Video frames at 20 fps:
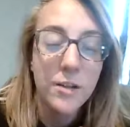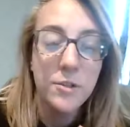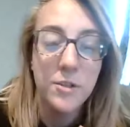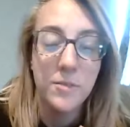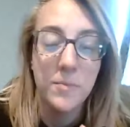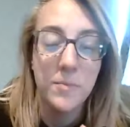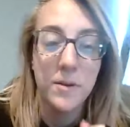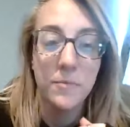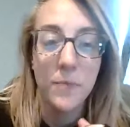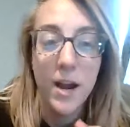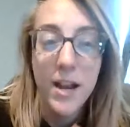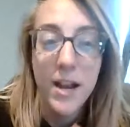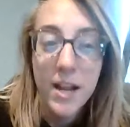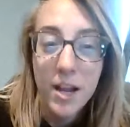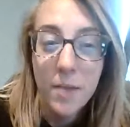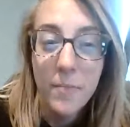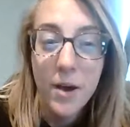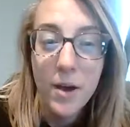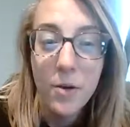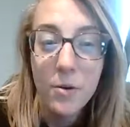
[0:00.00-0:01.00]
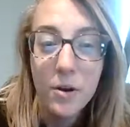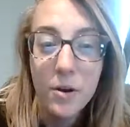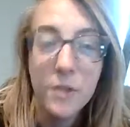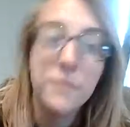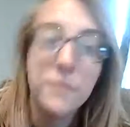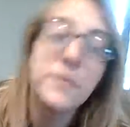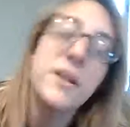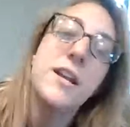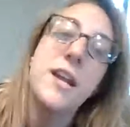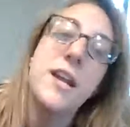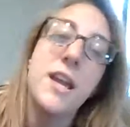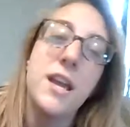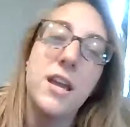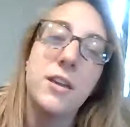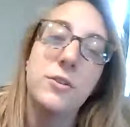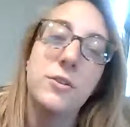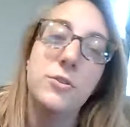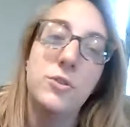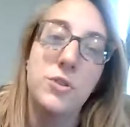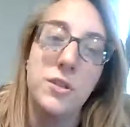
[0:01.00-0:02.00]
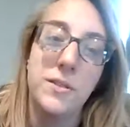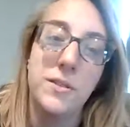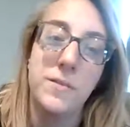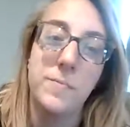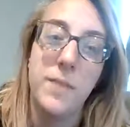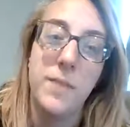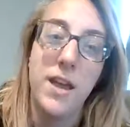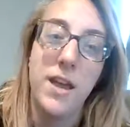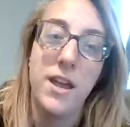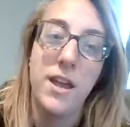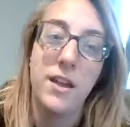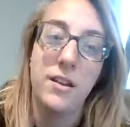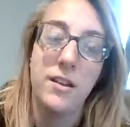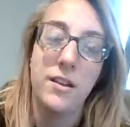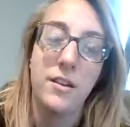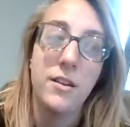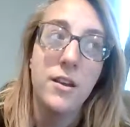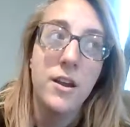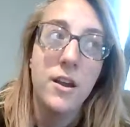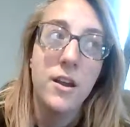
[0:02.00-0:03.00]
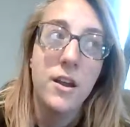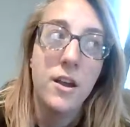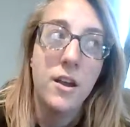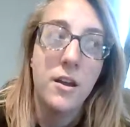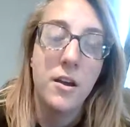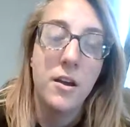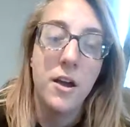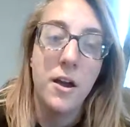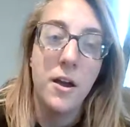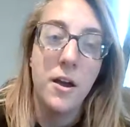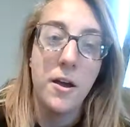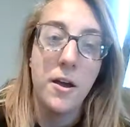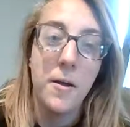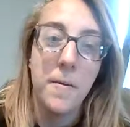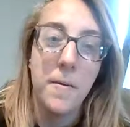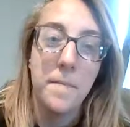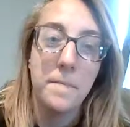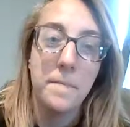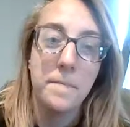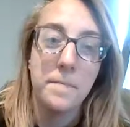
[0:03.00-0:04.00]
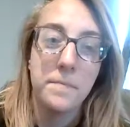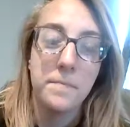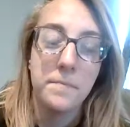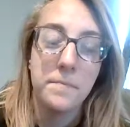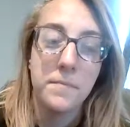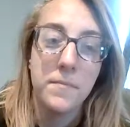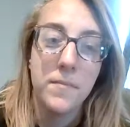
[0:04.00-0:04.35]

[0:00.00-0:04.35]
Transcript: She's been writing about her reading. She's been um,